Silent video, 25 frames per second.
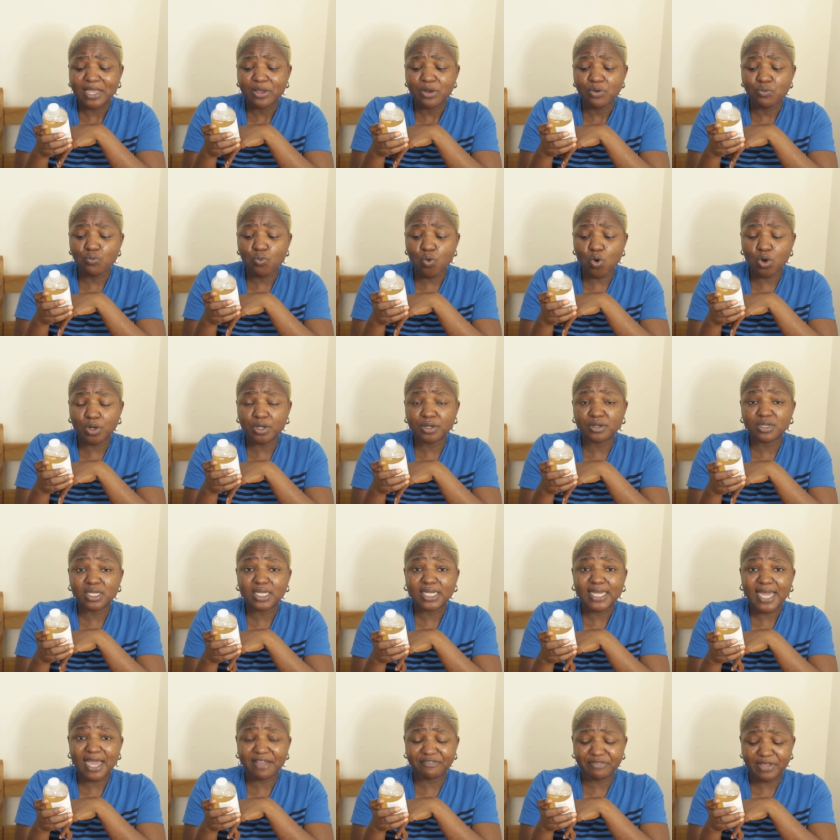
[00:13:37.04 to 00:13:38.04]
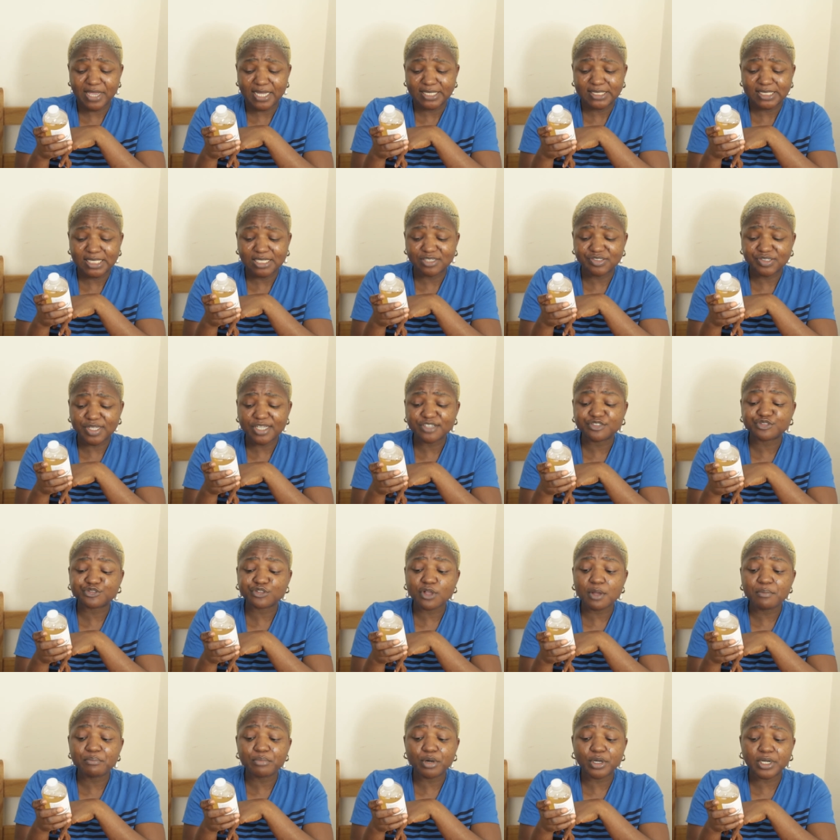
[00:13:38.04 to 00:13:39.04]
one caveat. It says
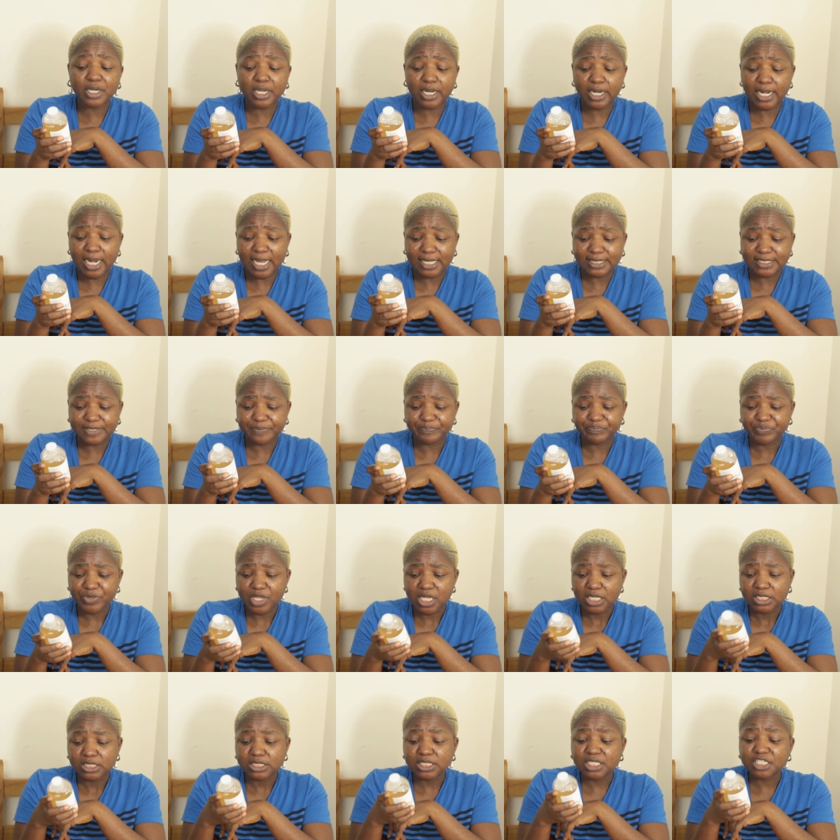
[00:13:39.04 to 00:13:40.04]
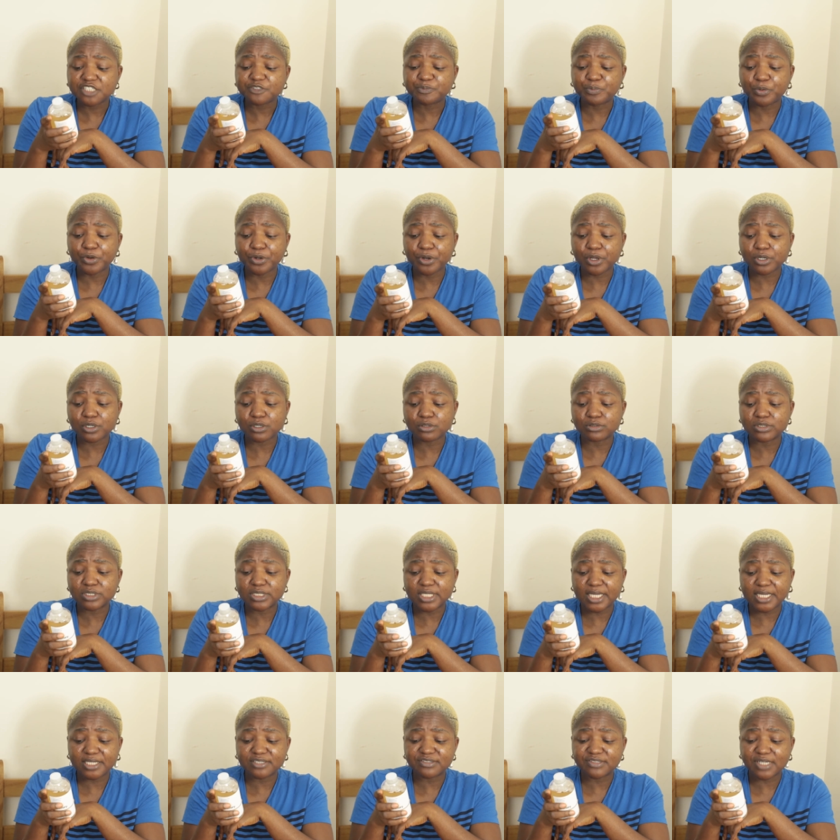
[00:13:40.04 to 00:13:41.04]
sunburn alert. This product
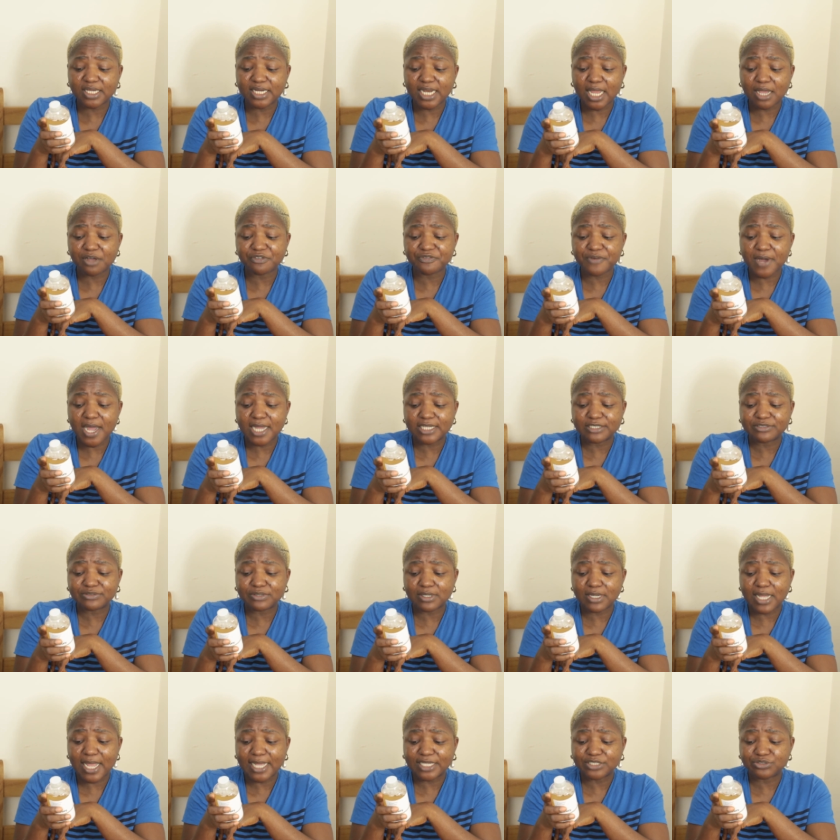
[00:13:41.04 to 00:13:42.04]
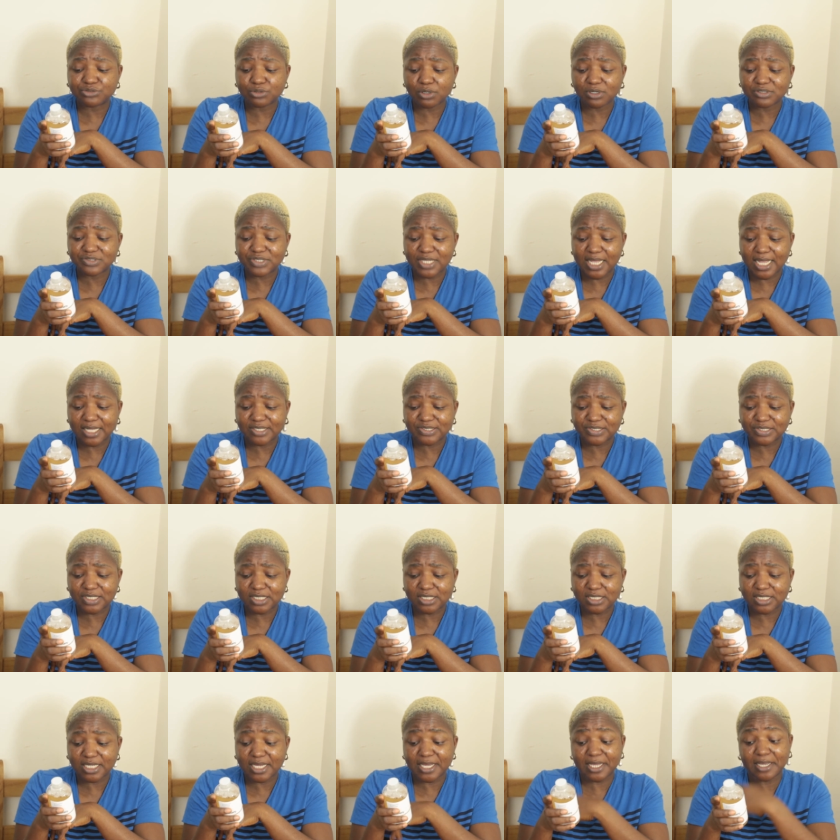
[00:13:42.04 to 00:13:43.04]
contains an alpha hydroxy
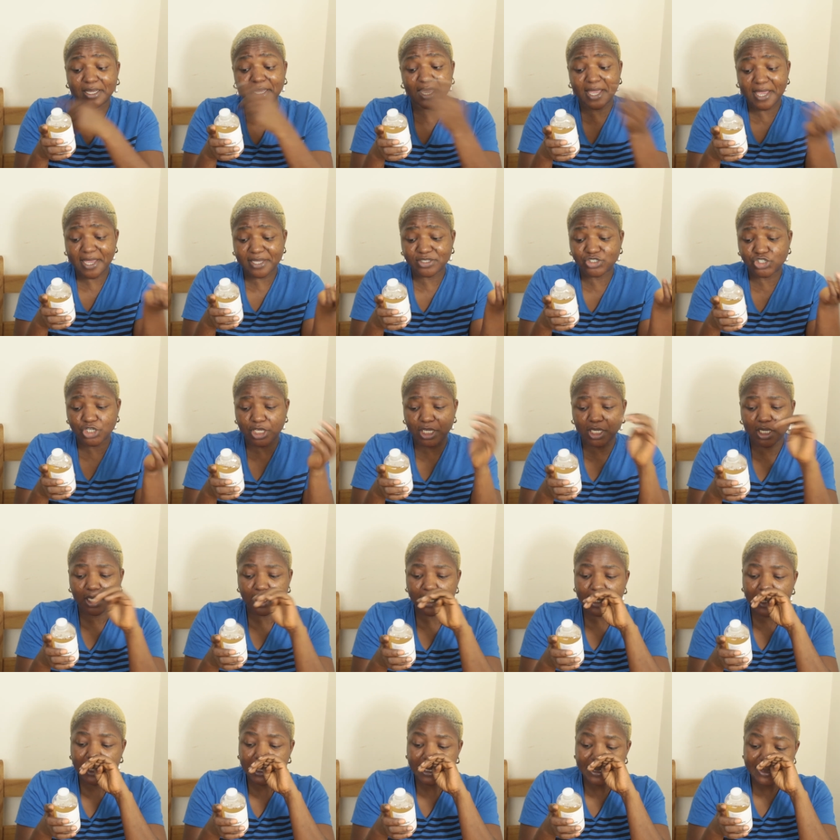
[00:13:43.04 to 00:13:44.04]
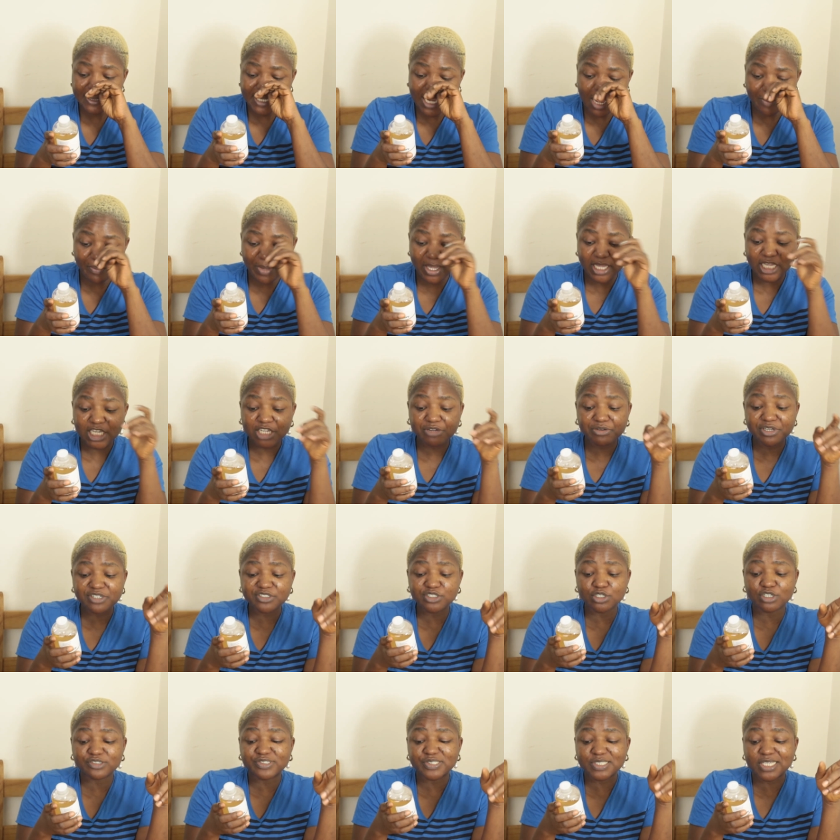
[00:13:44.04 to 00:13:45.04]
acid, AHA, that may increase
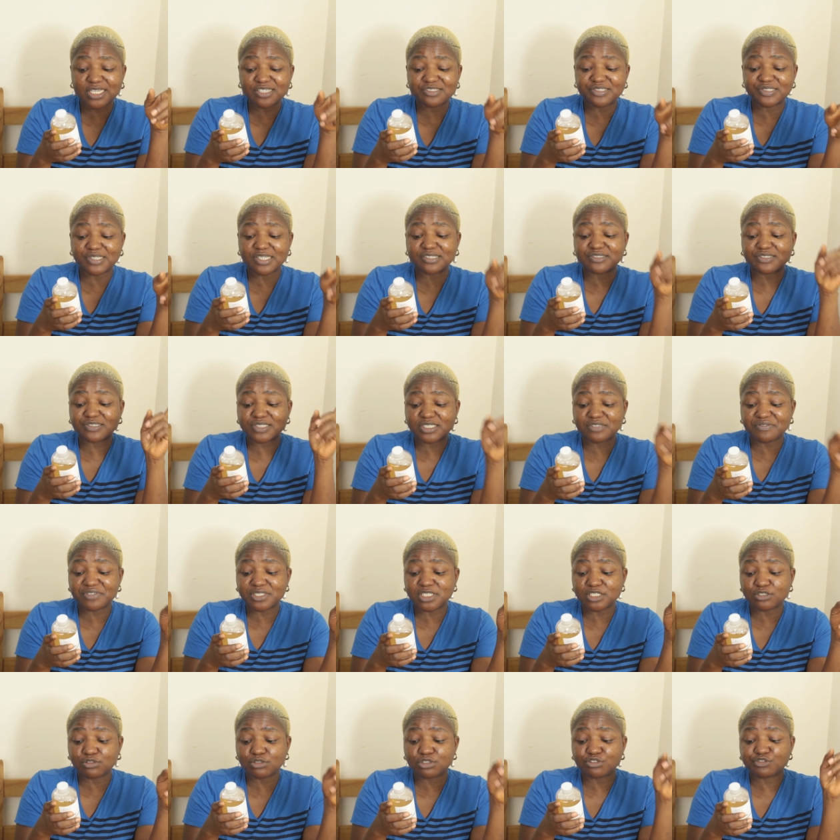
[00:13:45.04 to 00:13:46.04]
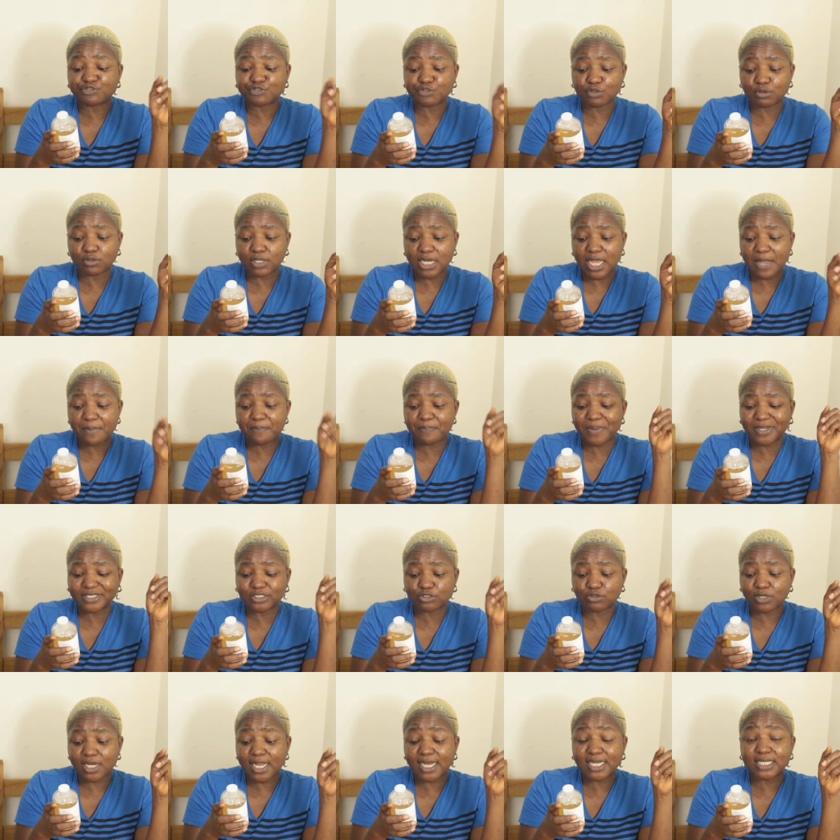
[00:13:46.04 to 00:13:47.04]
your skin sensitivity to the sun, and
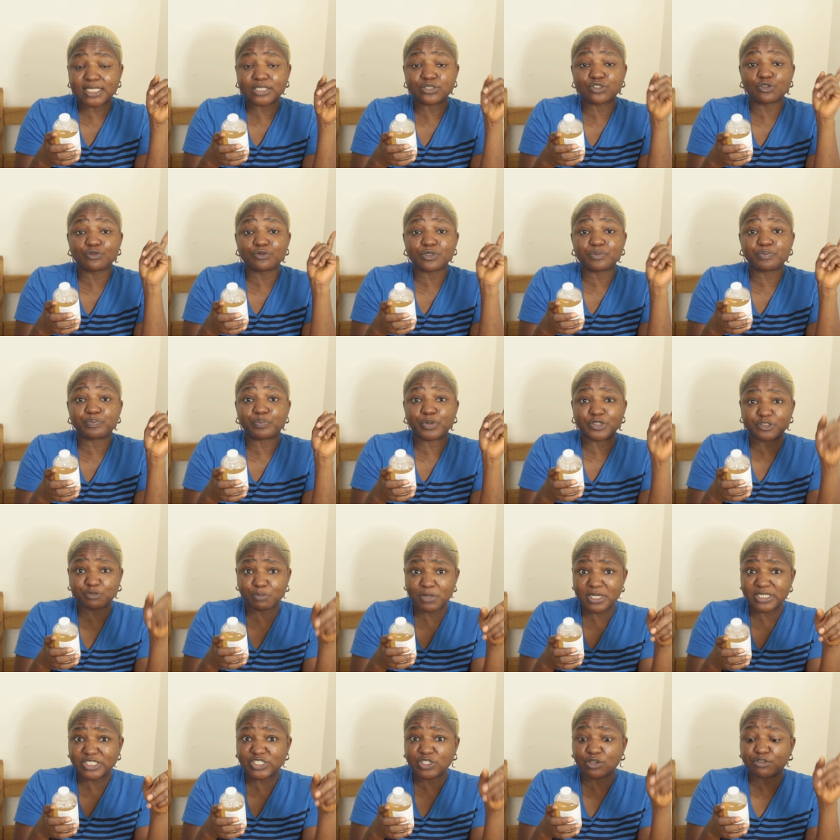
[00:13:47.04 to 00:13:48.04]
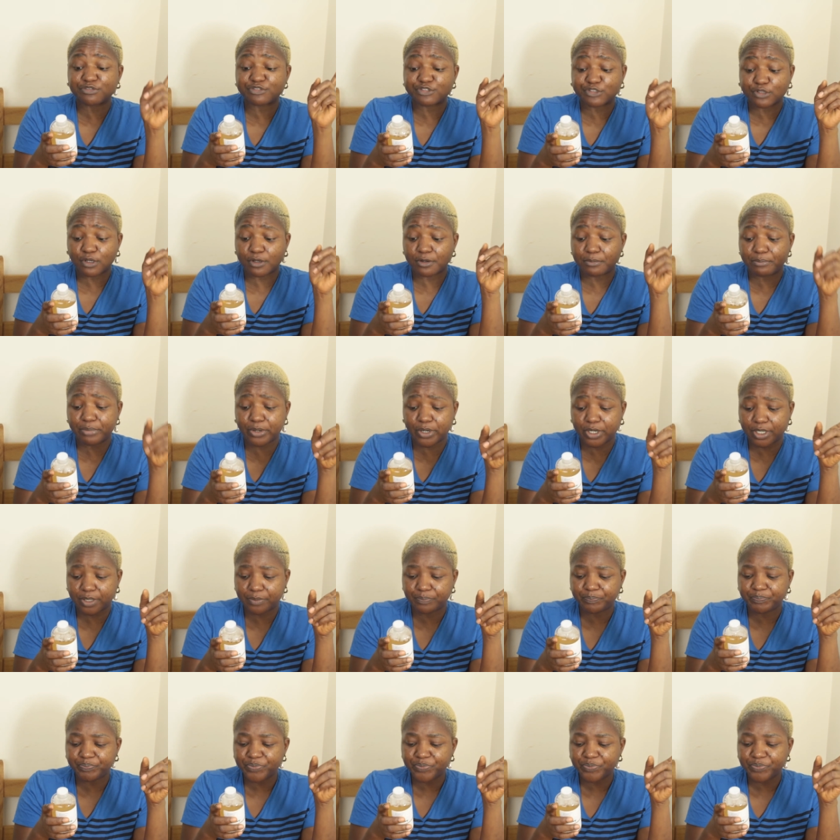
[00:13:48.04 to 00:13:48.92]
particularly to the possibility of sunburn.